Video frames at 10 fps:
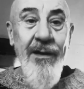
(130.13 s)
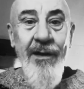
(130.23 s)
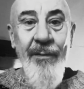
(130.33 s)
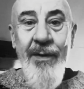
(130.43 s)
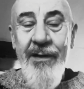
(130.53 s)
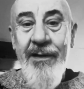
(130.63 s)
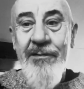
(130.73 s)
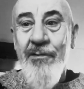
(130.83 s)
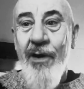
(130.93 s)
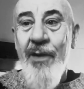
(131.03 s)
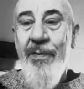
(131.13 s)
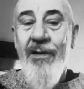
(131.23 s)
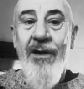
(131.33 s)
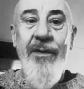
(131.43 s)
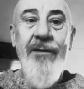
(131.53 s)
America's
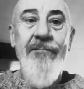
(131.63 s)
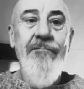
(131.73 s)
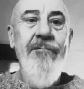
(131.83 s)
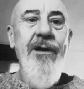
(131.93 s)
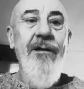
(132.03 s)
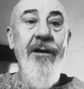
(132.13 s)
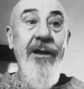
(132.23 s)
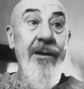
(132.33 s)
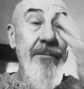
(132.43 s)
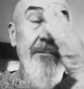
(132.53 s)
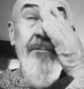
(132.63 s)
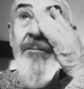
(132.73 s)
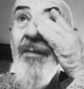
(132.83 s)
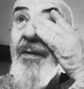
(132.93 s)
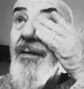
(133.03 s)
grapey army. Right on, eh?
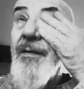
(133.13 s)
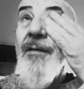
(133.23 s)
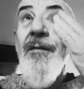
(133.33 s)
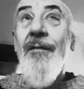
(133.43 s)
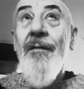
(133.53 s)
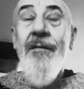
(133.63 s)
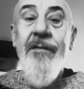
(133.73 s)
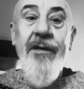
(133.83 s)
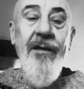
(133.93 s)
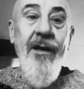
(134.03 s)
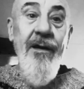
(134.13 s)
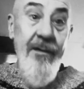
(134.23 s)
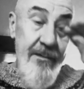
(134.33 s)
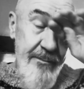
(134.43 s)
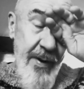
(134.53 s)
They
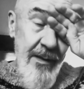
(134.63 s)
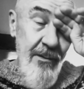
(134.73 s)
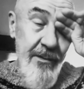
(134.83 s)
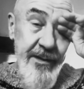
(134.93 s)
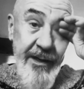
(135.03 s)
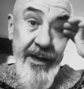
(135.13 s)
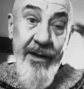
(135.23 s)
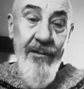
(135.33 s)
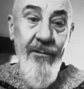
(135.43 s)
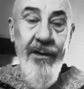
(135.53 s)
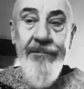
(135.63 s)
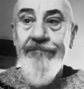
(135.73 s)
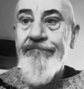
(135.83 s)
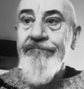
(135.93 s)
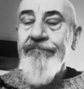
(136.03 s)
can pal out with the Canadian one.
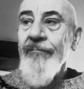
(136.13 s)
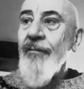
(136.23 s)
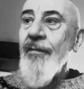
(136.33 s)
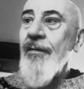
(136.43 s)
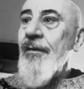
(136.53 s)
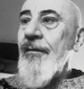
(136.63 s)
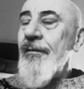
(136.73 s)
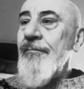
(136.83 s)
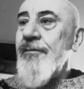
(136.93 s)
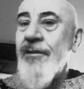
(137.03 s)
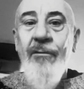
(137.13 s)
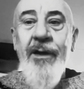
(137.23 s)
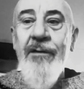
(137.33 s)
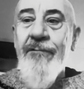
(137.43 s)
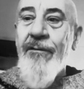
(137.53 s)
Still
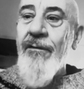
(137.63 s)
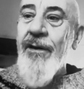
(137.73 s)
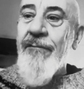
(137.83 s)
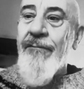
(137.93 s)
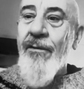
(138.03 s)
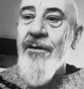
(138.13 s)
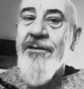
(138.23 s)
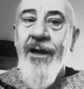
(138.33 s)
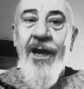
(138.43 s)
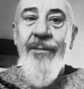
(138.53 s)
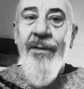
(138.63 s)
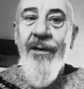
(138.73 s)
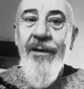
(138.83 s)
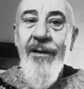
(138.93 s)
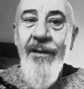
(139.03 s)
waiting for the first time
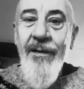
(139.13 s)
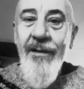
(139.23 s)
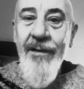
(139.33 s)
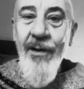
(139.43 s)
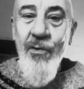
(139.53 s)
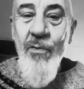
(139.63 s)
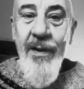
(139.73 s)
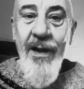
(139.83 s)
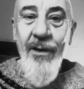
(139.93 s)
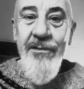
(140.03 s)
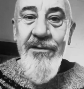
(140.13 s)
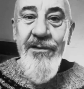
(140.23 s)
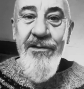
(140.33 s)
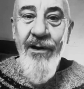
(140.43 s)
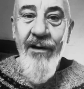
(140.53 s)
a grooming house is
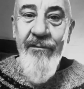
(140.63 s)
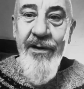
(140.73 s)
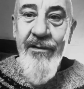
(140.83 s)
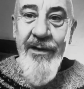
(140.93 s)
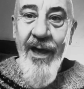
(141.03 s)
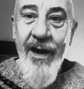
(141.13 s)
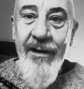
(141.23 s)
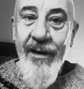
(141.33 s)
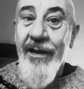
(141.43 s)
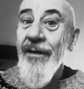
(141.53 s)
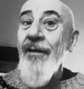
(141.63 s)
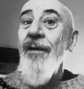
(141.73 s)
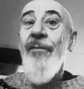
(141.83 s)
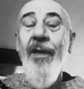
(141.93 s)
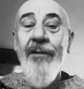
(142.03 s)
discovered here in Canada. Like,
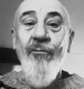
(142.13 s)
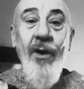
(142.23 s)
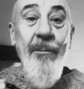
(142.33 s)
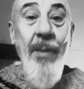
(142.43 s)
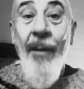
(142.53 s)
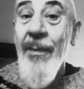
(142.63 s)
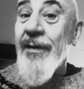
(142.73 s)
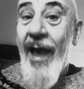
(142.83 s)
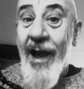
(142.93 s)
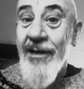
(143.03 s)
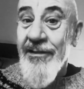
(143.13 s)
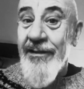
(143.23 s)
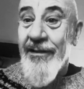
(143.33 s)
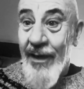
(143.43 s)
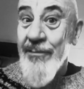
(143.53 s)
that where the public
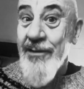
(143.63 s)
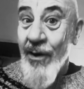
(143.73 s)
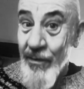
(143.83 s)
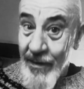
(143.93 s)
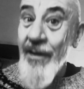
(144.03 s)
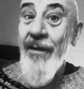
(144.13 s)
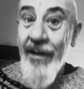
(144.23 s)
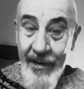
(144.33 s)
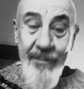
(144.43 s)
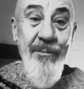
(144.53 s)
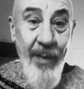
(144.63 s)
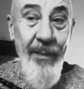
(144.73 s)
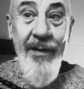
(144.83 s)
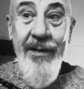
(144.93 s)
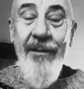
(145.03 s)
actually, it comes out in
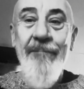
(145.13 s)
public.